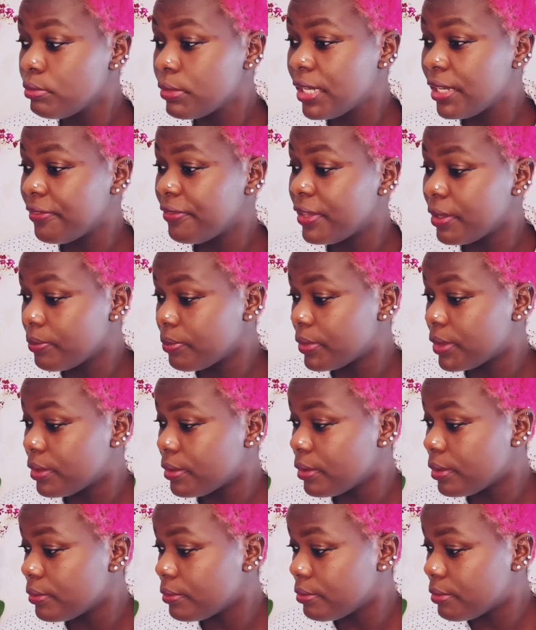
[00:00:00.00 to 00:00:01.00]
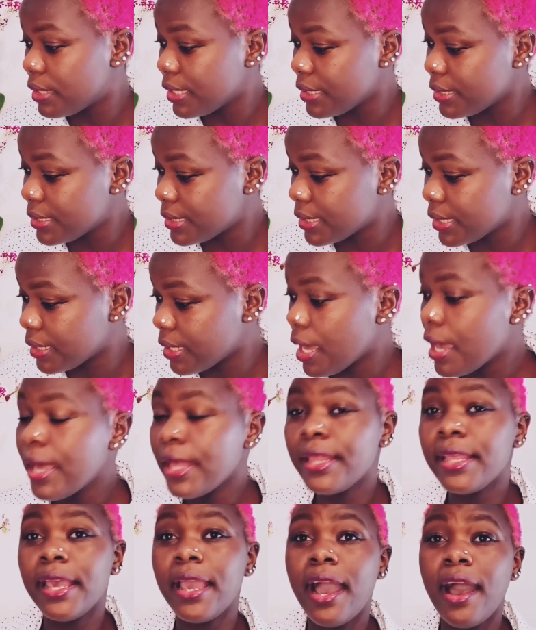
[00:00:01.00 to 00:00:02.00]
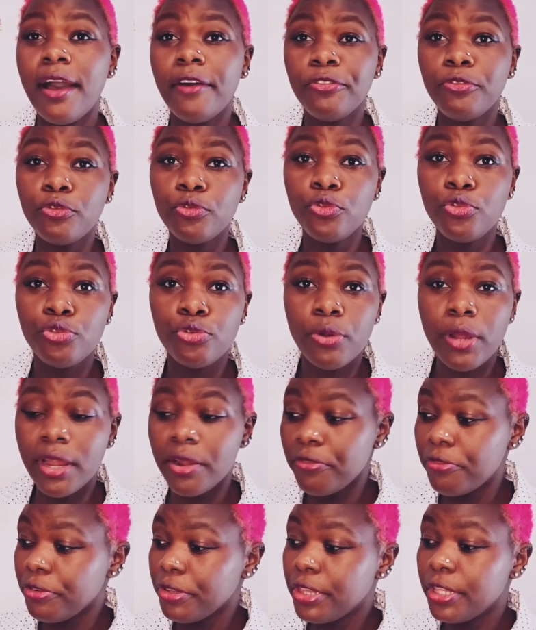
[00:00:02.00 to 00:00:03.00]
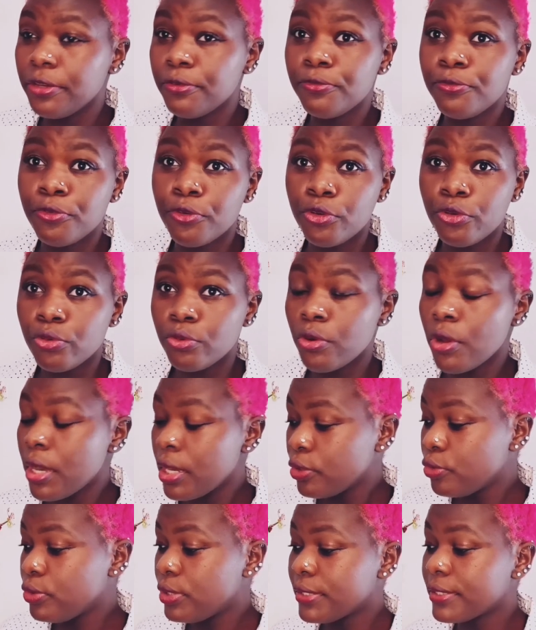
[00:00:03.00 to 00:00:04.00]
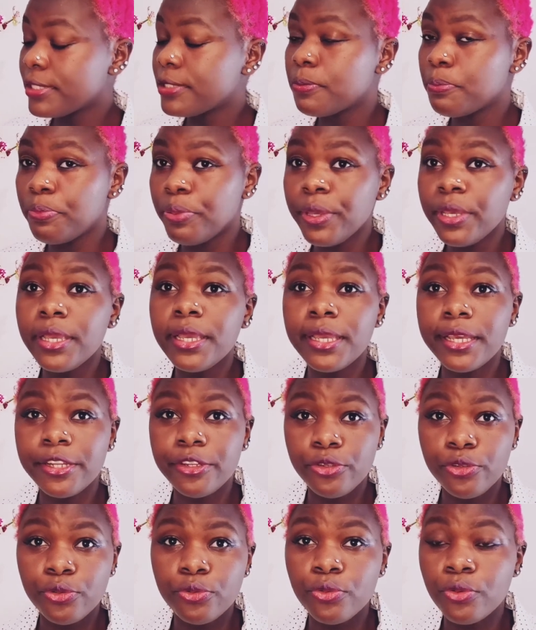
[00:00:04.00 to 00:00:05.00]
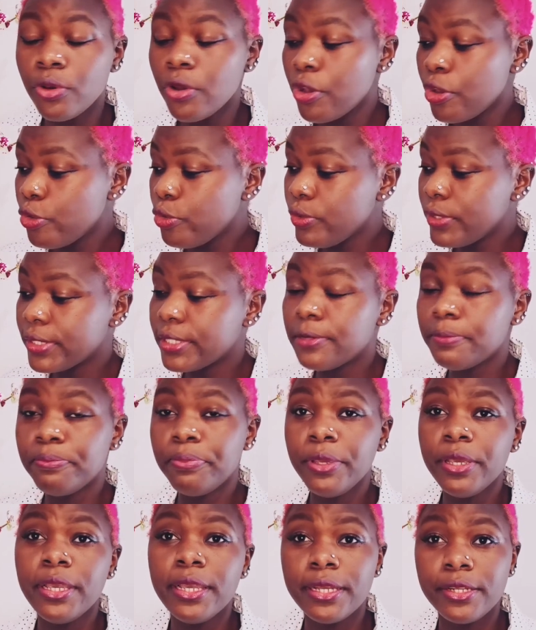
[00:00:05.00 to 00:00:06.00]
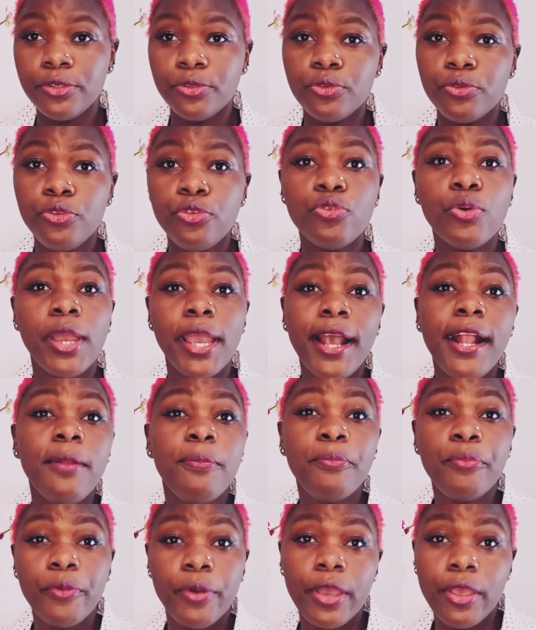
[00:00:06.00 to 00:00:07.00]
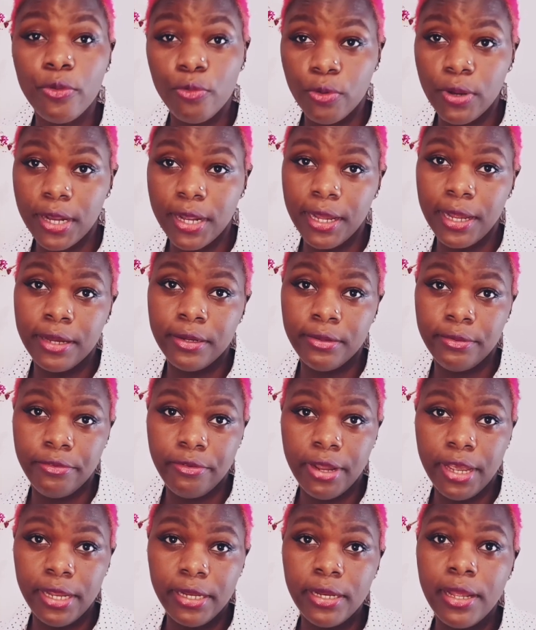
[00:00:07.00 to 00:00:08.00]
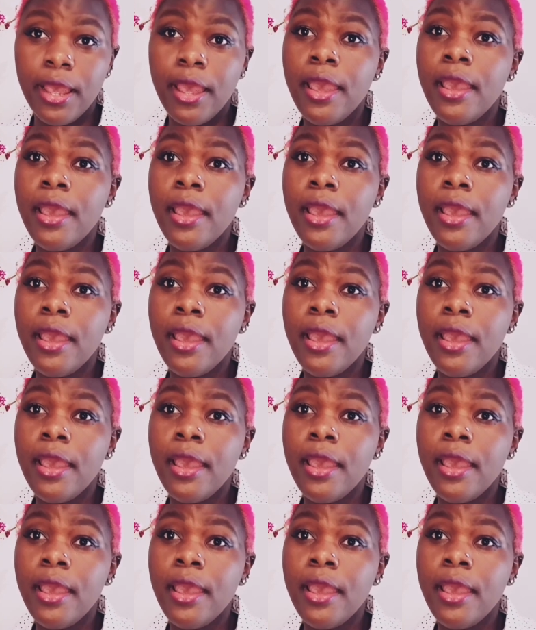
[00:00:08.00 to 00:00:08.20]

give them this, and they have to do everything for you. You just pick and do. You just pick and do. You help where you can, right?